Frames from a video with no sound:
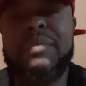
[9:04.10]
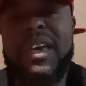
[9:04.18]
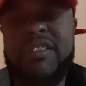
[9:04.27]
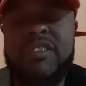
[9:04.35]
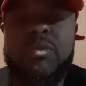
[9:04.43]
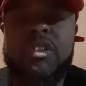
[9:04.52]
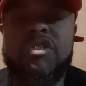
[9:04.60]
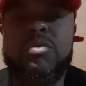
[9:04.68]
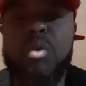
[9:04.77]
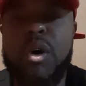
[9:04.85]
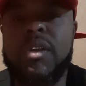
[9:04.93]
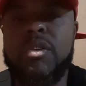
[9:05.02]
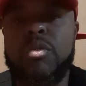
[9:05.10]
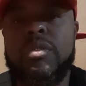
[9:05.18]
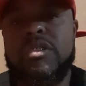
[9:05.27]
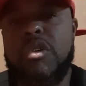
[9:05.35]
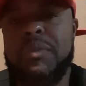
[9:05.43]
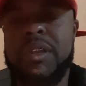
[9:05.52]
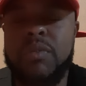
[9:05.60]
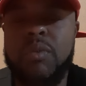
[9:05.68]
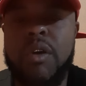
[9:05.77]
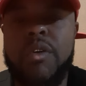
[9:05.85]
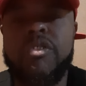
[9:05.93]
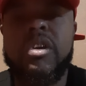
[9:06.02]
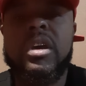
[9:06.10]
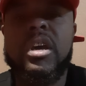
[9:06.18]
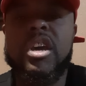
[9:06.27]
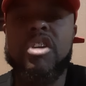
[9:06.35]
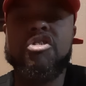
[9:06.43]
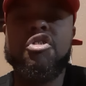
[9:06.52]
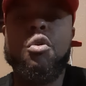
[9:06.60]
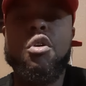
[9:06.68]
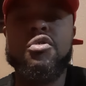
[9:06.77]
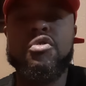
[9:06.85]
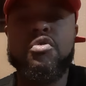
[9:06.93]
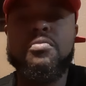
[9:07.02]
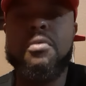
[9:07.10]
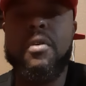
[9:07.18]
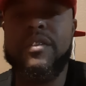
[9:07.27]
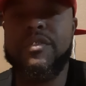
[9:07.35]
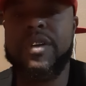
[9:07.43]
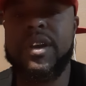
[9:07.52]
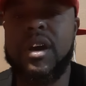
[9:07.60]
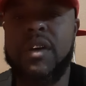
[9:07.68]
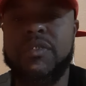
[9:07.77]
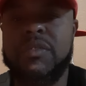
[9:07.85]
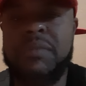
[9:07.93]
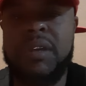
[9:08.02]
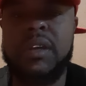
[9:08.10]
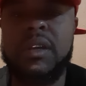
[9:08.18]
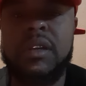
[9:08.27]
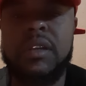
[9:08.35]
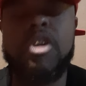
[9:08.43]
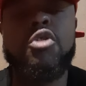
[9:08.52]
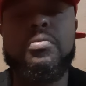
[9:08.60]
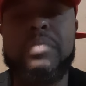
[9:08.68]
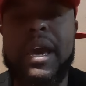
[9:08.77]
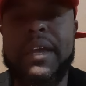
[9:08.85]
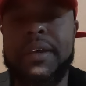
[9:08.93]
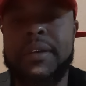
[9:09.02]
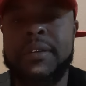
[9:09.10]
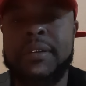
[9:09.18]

Basically, what she want to do in so many words is show her new boyfriend off to me, the new beta.